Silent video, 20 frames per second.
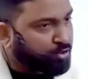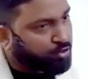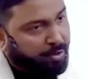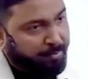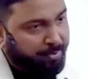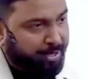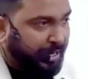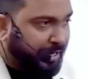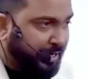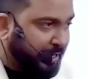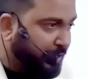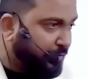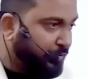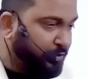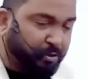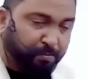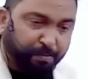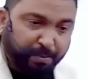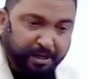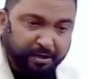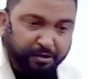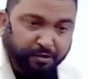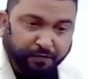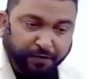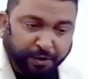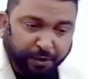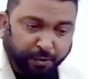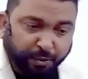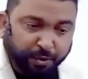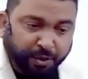So I'm writing he was a page
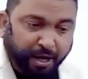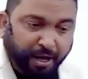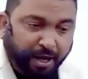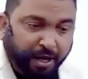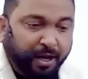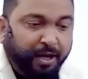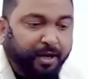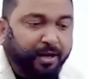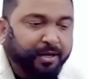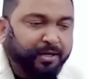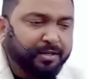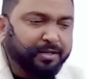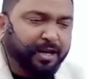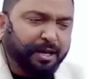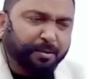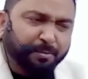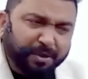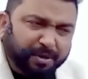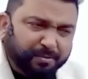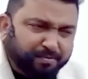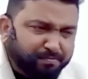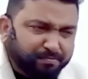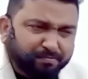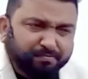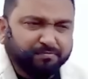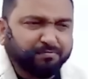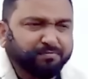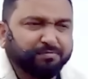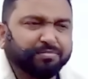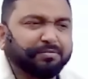of Duke. It can be
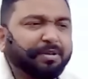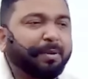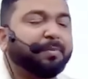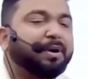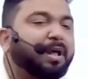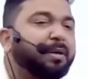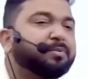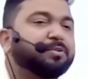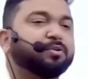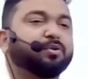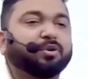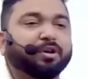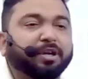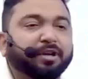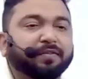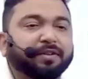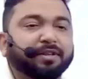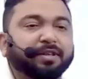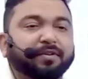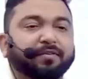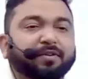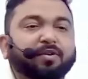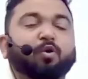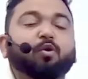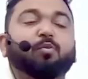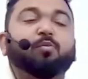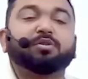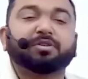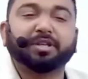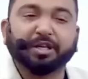sometimes, you know, even there were
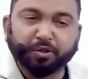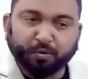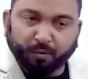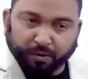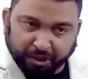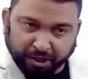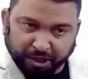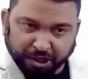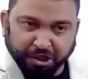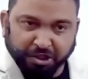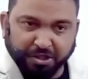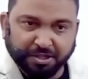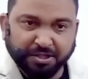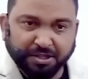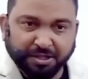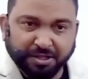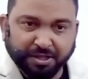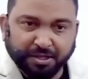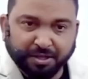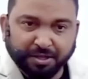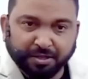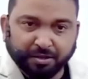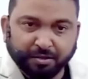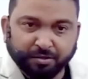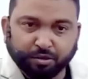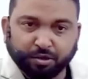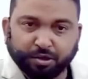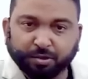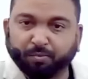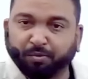homosexual relations.
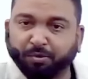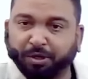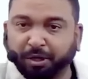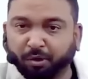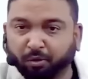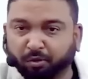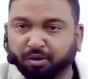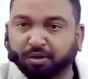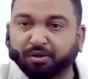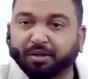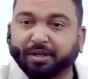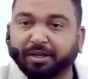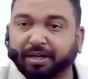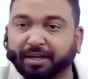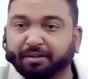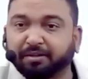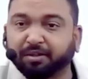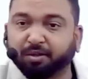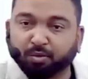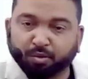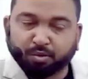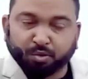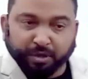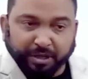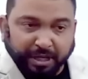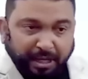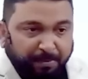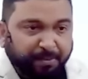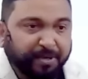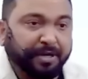So the dukes or the kings used to
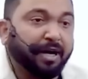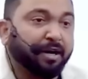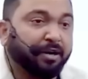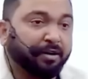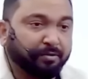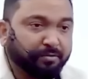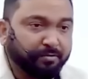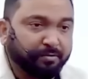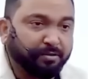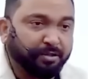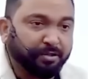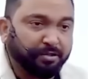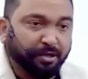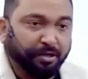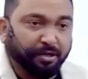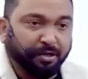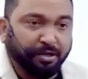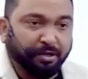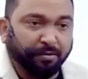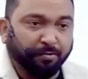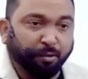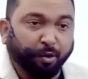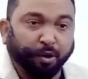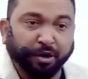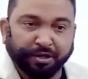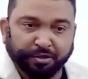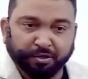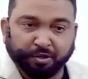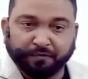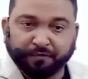keep young
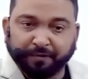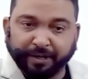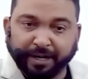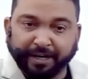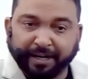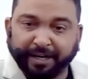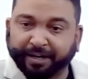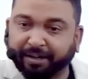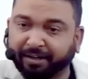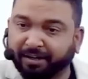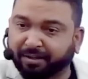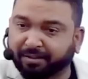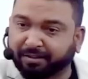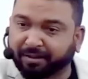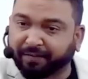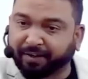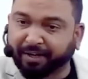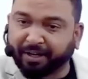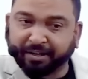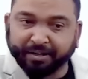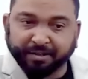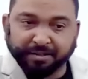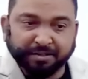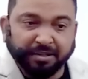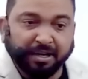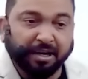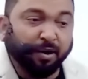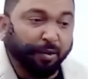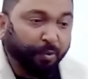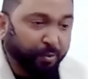boys of 18 years, 17 years
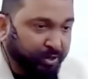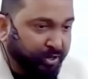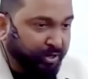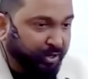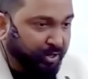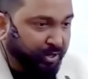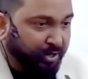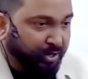around.